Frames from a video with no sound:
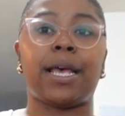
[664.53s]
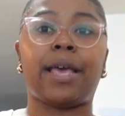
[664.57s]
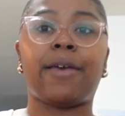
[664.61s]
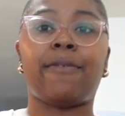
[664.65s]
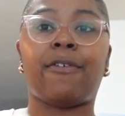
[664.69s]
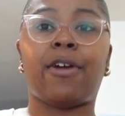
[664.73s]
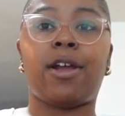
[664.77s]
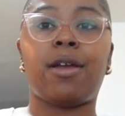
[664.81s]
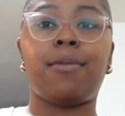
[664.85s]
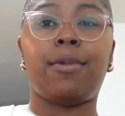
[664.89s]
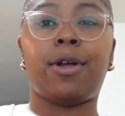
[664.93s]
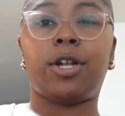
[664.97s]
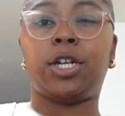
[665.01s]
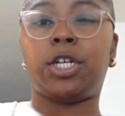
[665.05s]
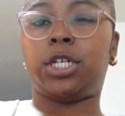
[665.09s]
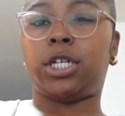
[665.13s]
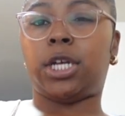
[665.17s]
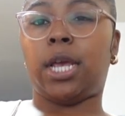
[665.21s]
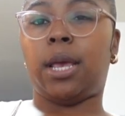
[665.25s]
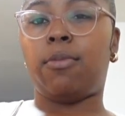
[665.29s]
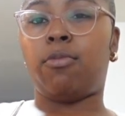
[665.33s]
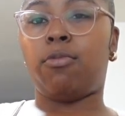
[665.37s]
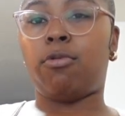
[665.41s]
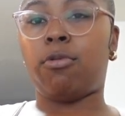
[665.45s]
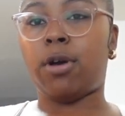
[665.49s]
like very much
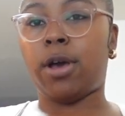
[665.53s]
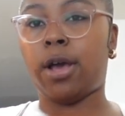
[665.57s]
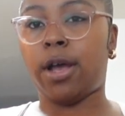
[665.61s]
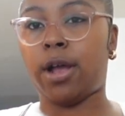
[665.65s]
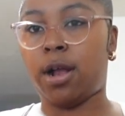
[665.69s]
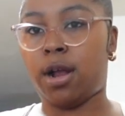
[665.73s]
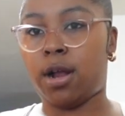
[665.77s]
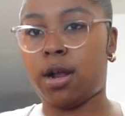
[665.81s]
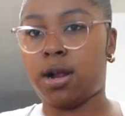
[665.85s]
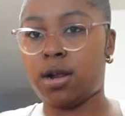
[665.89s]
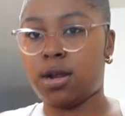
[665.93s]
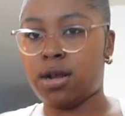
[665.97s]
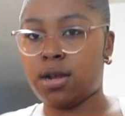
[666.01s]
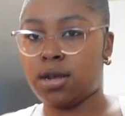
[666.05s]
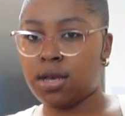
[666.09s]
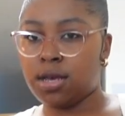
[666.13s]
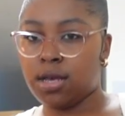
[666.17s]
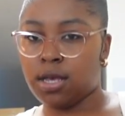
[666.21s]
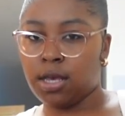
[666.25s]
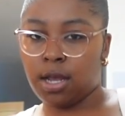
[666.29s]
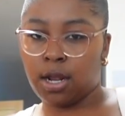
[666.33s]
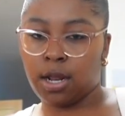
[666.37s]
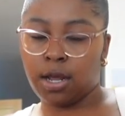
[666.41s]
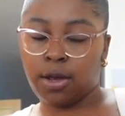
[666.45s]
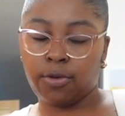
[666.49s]
shapewear,
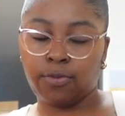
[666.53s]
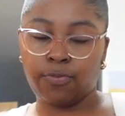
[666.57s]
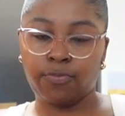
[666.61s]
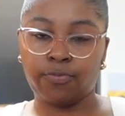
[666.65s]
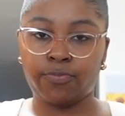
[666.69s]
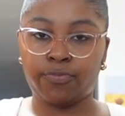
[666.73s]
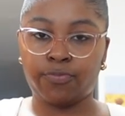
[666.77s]
you know.